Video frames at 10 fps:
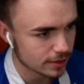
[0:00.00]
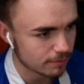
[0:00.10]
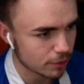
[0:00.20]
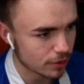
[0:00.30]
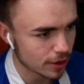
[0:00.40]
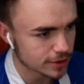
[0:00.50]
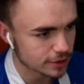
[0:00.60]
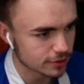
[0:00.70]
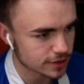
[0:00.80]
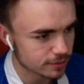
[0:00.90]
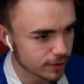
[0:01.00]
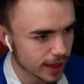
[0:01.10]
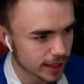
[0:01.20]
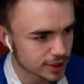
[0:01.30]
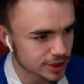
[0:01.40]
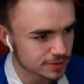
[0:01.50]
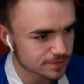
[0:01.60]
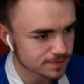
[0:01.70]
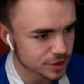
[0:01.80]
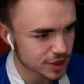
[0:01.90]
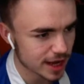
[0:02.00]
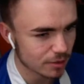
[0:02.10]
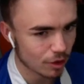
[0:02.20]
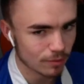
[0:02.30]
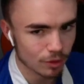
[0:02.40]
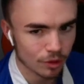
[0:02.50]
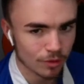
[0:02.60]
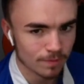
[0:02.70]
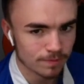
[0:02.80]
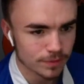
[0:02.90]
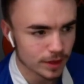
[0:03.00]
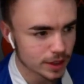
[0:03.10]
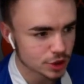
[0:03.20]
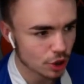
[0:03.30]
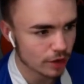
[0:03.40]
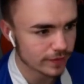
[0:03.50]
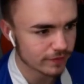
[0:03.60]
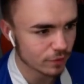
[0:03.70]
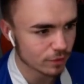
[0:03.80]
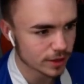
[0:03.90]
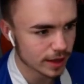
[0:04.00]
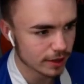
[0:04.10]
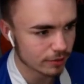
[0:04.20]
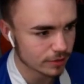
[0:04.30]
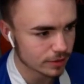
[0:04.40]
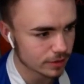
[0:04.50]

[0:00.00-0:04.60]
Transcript: Ball goes across the pitch. Jack Watmore driving forward now.